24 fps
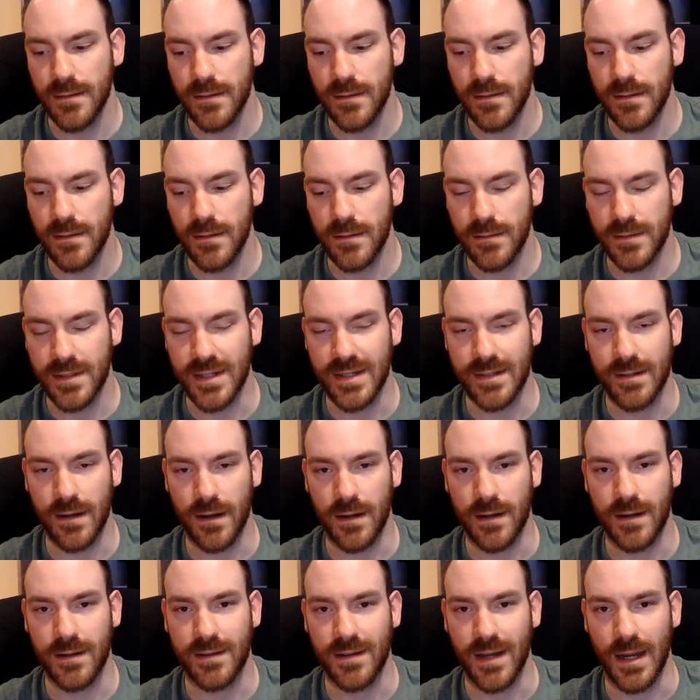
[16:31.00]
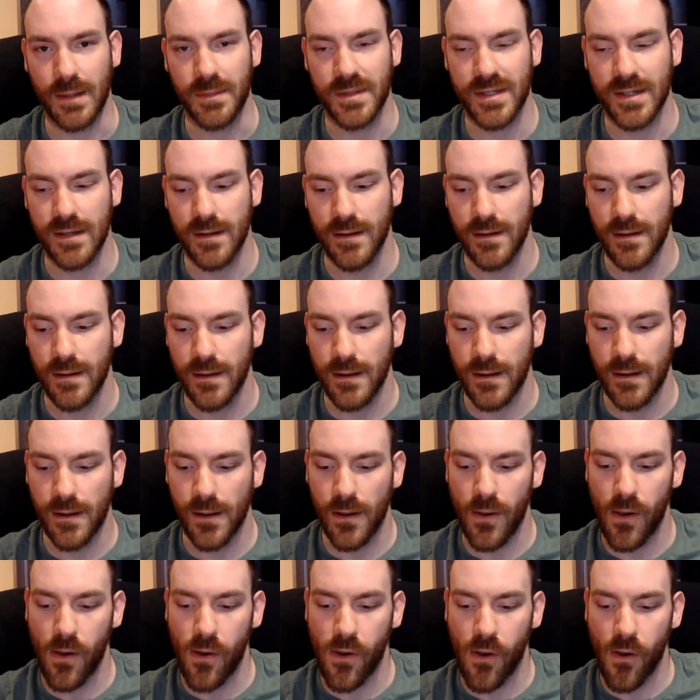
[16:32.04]
these archetypes
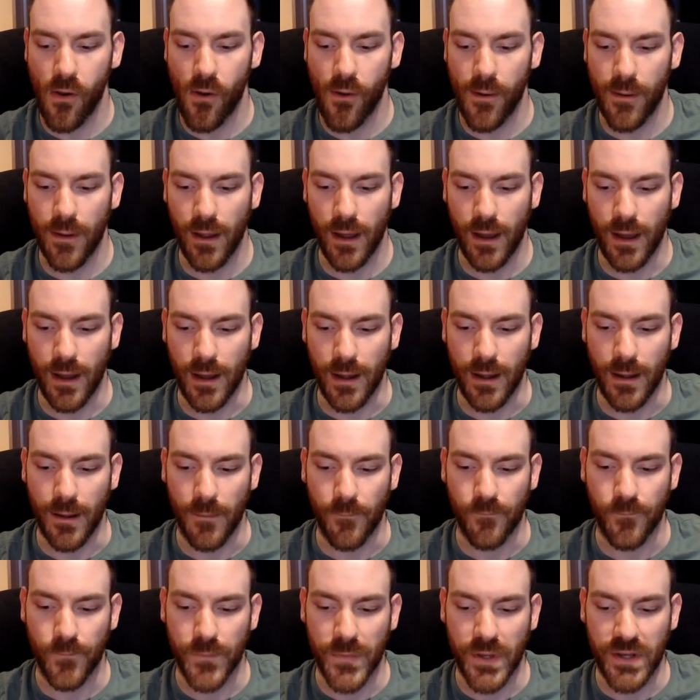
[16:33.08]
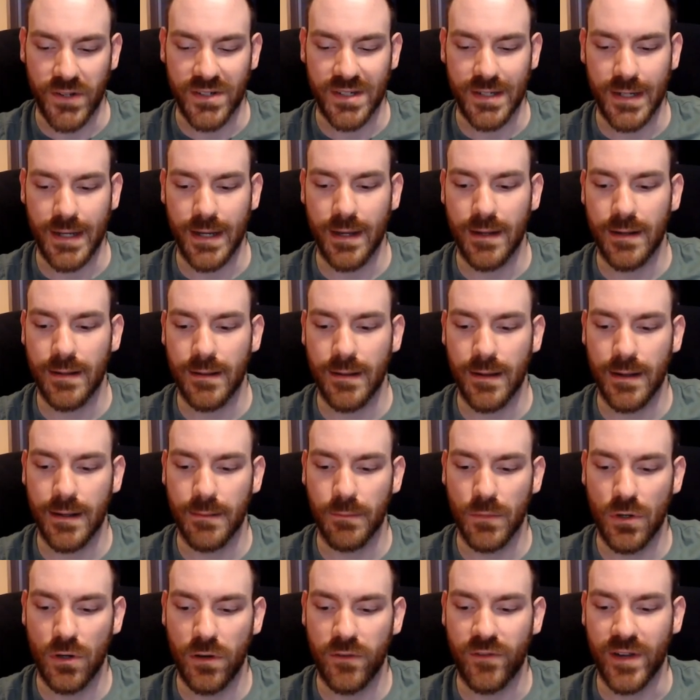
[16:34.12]
uh, you see in in
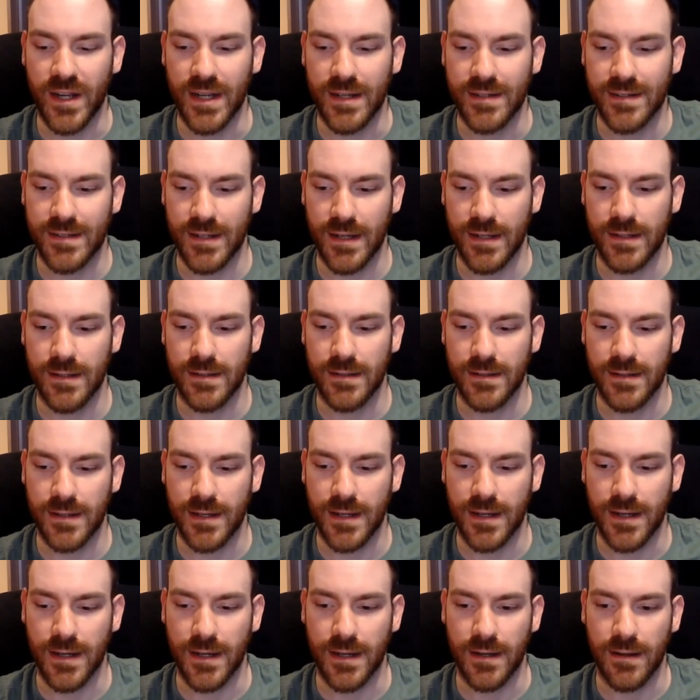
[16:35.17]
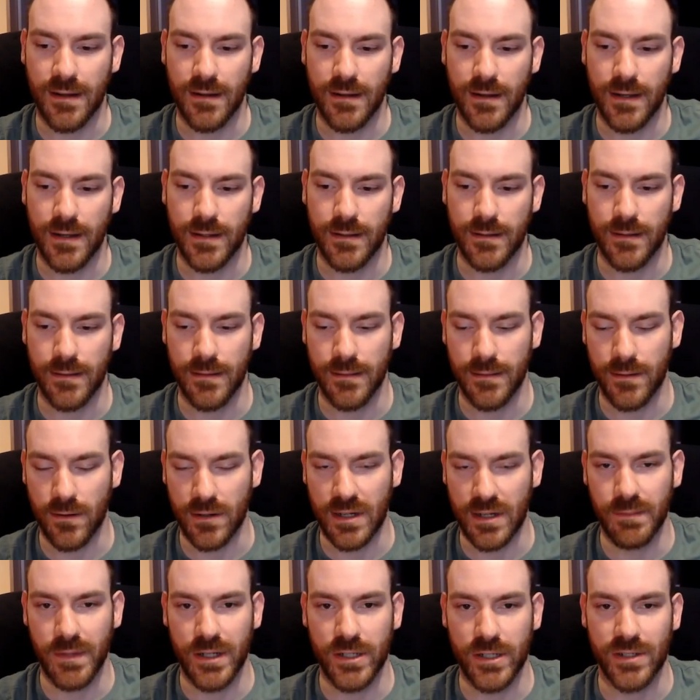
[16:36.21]
movies and uh, in
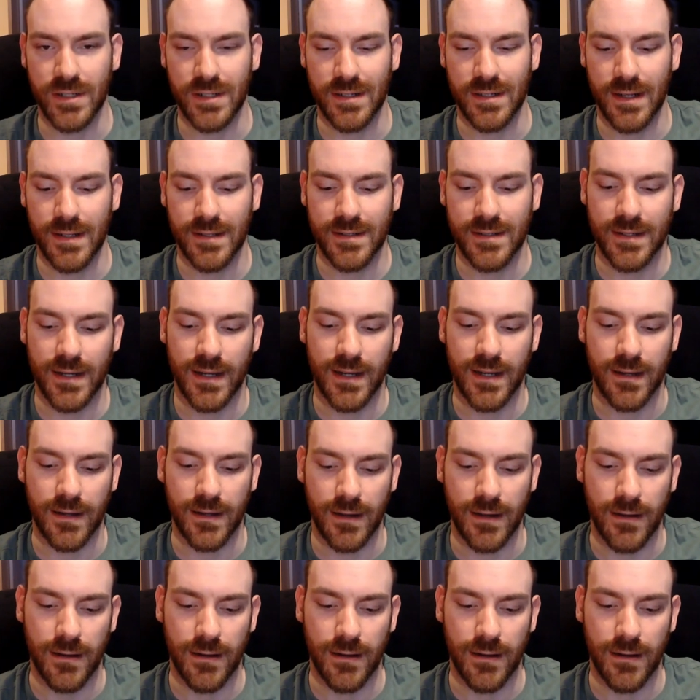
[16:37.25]
documentaries, let's say, uh,